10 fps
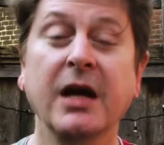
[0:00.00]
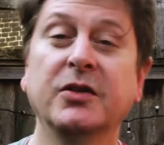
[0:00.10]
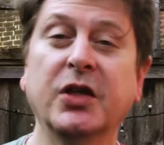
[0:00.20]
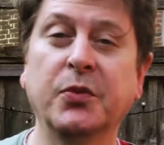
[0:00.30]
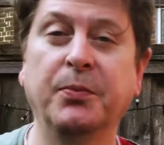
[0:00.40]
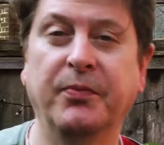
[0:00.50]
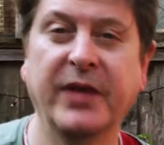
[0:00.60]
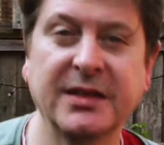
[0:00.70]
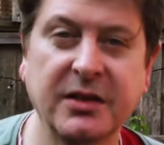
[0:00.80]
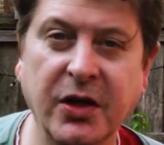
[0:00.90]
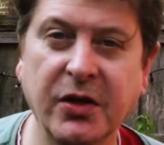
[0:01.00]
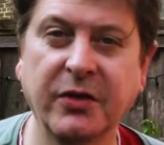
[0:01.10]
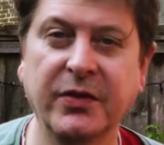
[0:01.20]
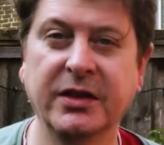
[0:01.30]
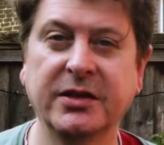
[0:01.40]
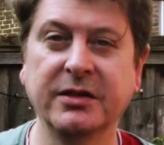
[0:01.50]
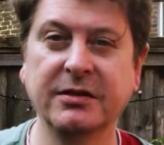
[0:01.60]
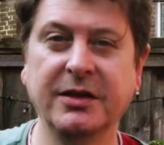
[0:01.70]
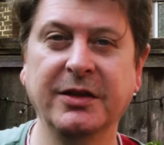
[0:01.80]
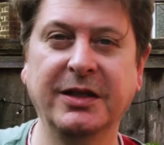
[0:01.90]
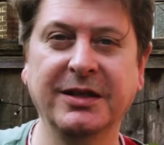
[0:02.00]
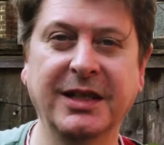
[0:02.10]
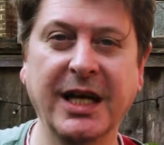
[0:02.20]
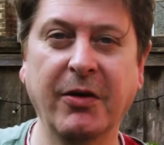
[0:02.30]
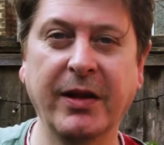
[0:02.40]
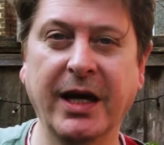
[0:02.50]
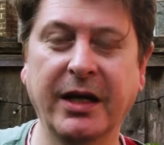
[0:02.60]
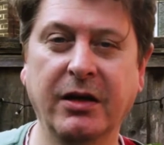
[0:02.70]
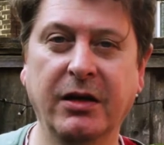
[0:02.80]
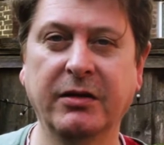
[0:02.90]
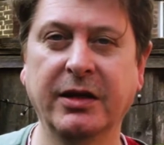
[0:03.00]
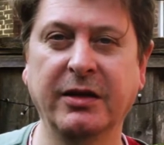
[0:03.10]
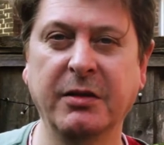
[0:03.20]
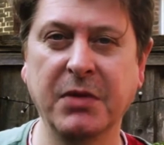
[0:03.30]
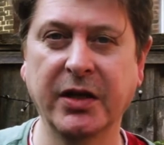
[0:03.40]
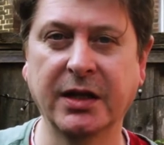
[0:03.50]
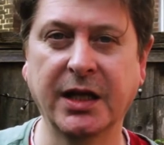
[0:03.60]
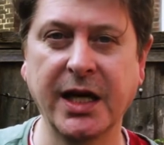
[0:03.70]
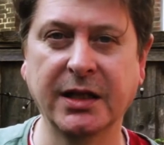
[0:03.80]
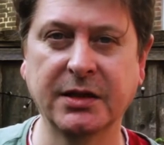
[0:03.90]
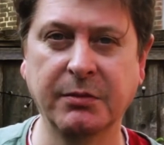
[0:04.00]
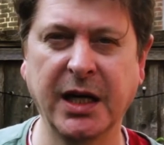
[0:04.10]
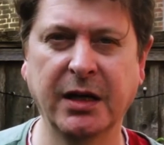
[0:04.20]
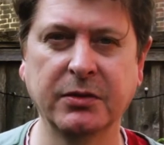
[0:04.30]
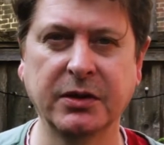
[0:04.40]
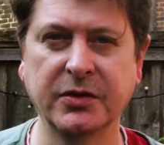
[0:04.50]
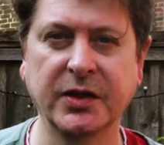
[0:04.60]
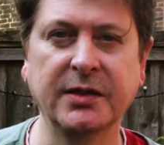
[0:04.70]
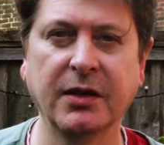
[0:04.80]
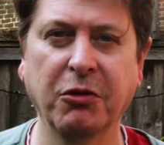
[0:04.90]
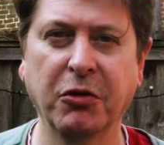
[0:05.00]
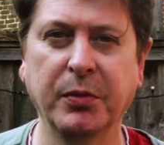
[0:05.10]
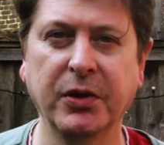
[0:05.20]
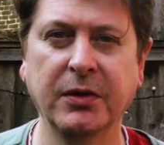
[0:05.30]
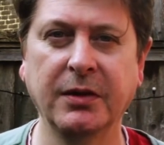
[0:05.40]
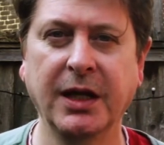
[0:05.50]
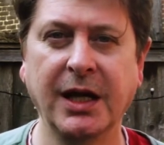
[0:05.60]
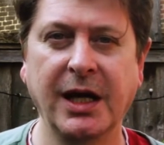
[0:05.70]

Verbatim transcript: So that's a dark version. You can carry that on, and the mother kicks them out because she's horrible,